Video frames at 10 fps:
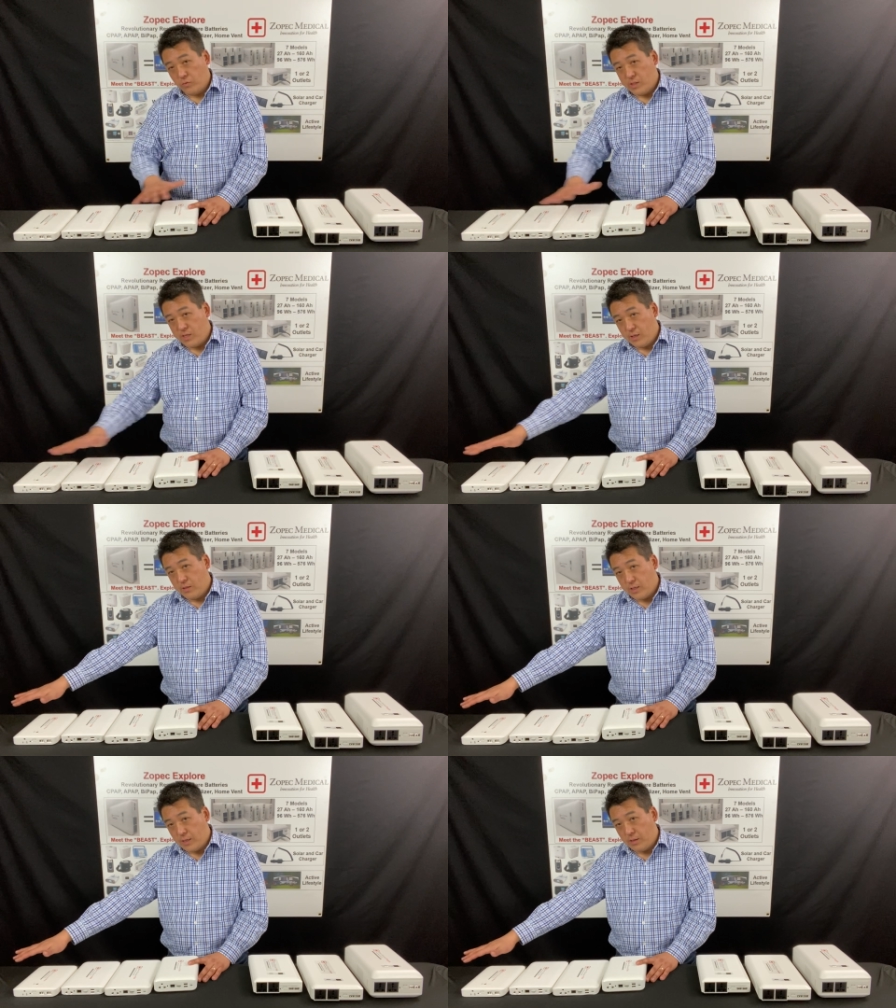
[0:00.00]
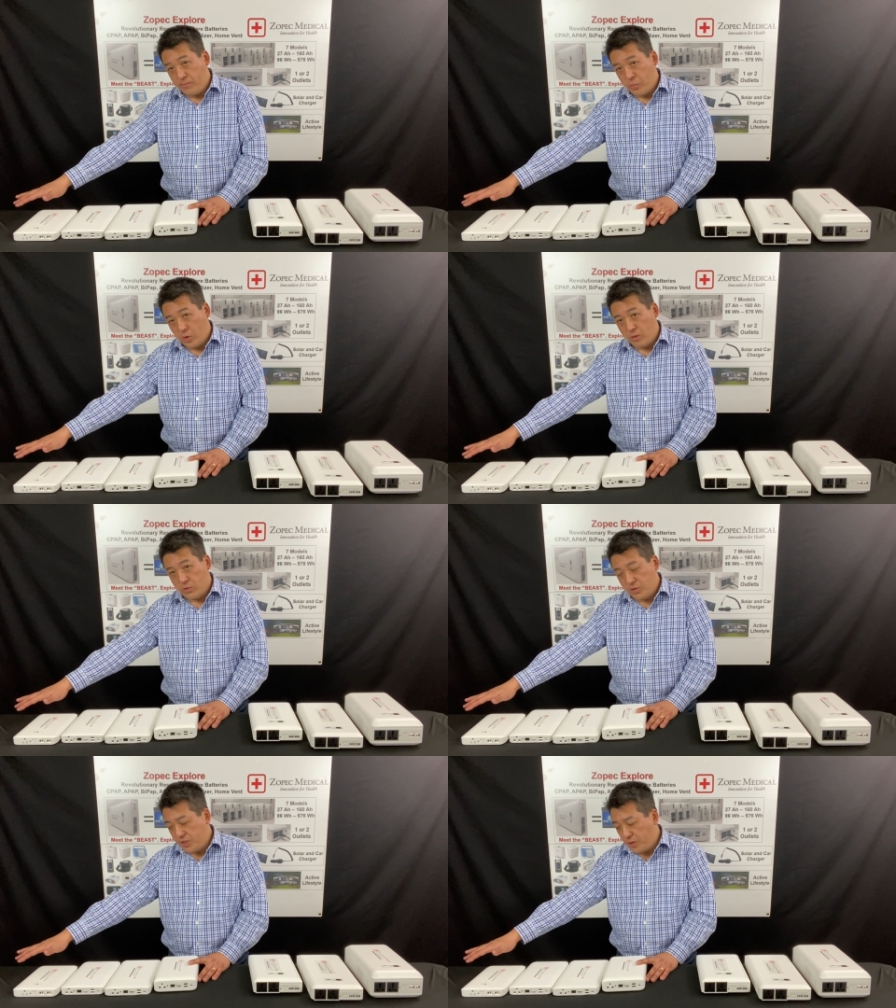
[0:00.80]
within the
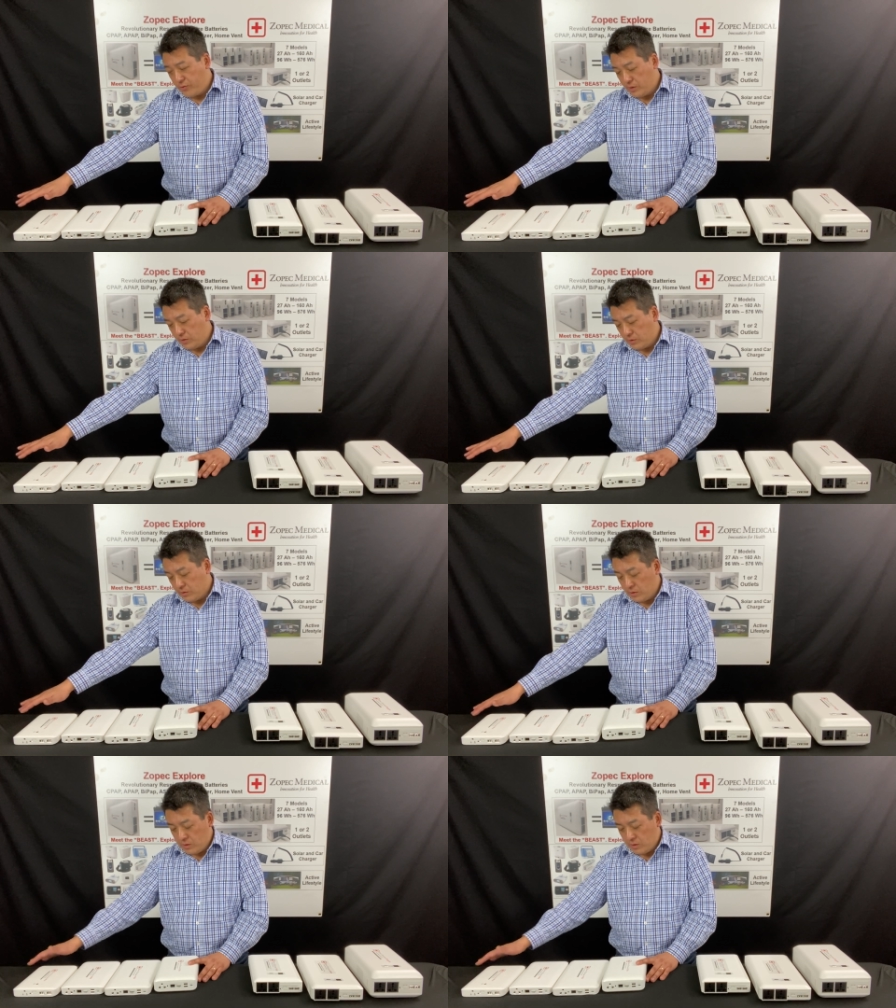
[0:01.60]
portable series,